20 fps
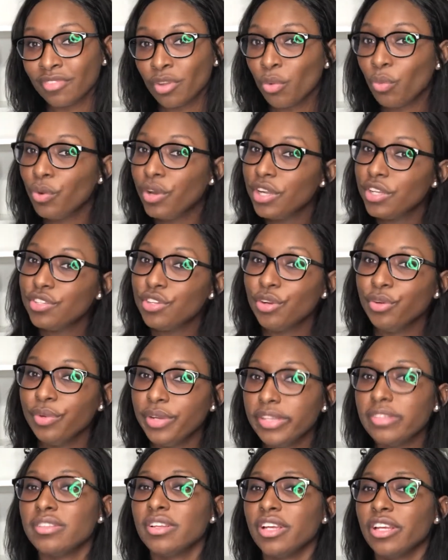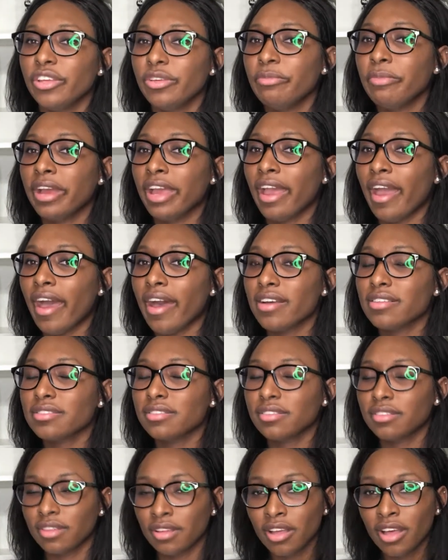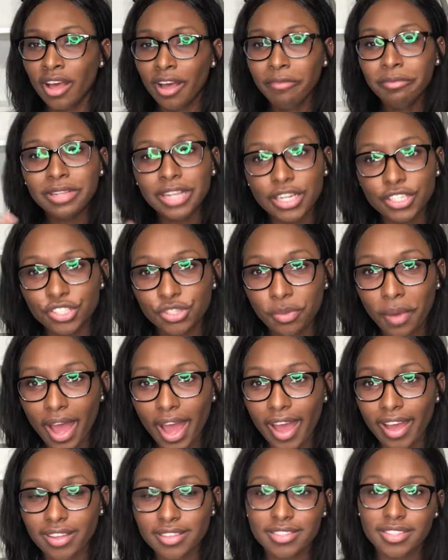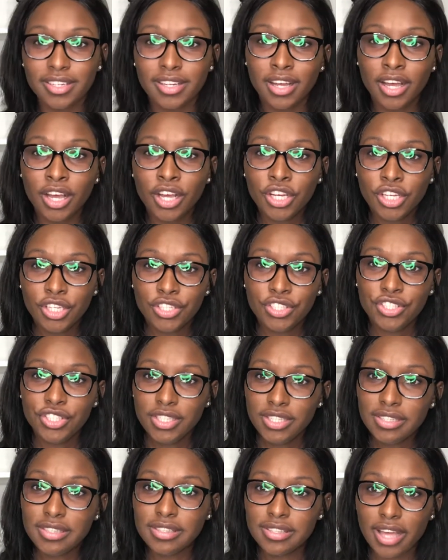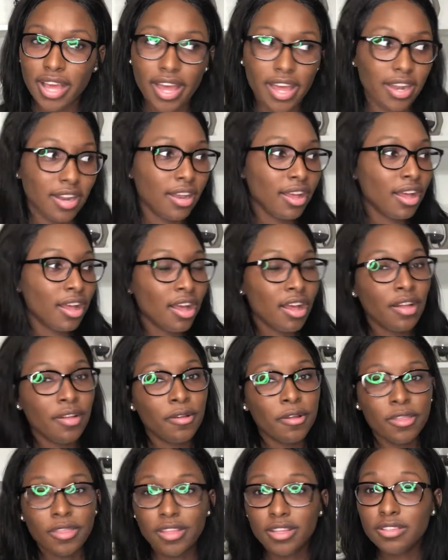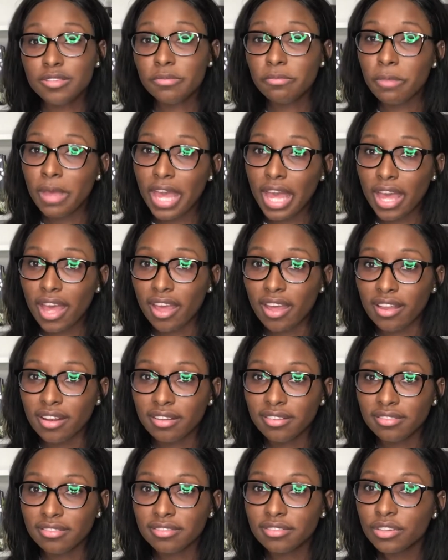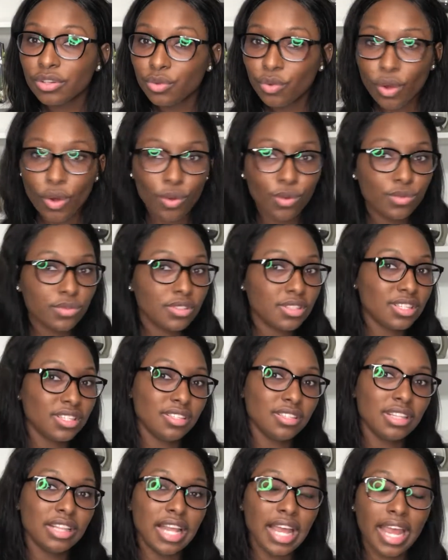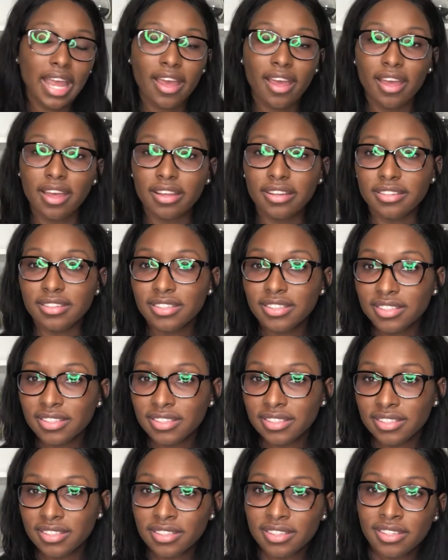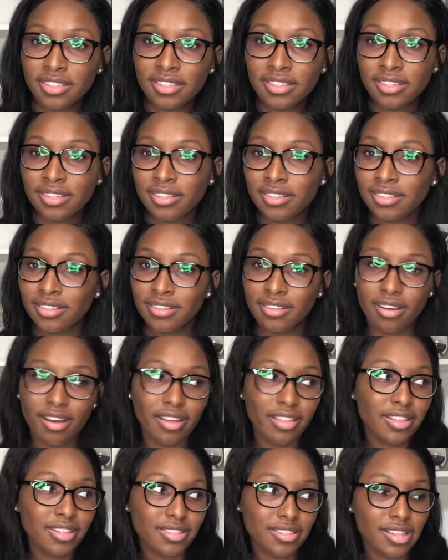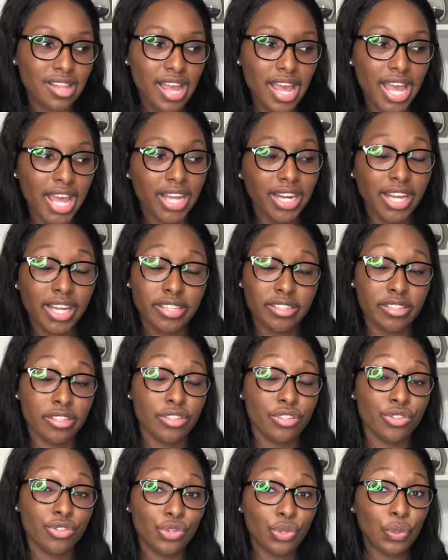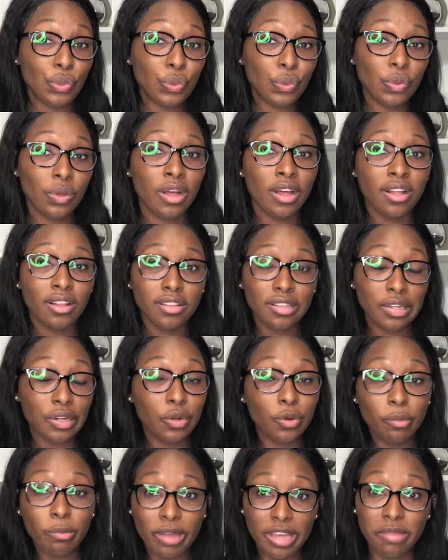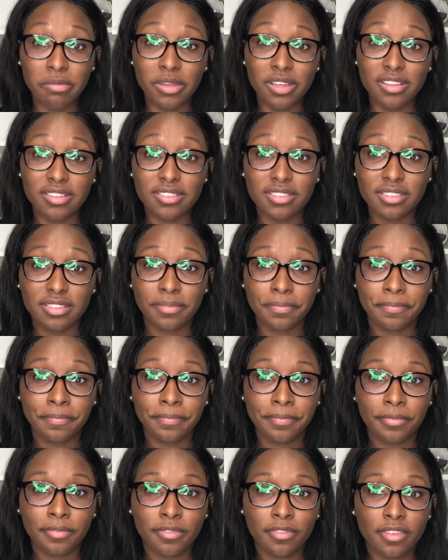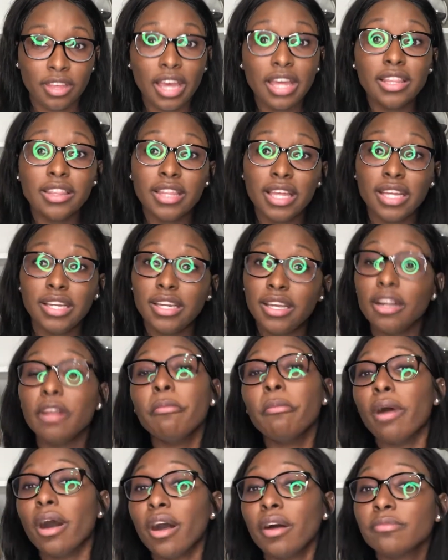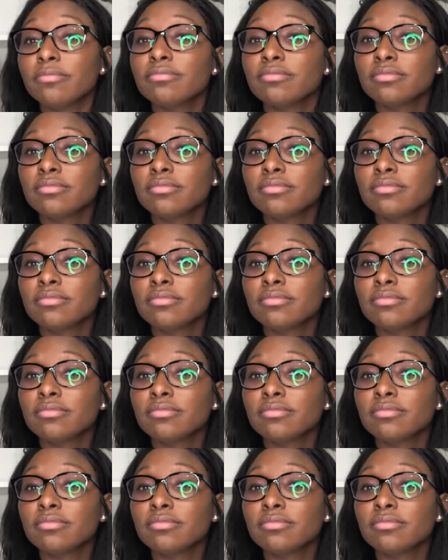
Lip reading: What is her reasoning, you might ask? I'm glad you asked. She said, this man who owns this land, all this land, has these two little babies, and they need a mom.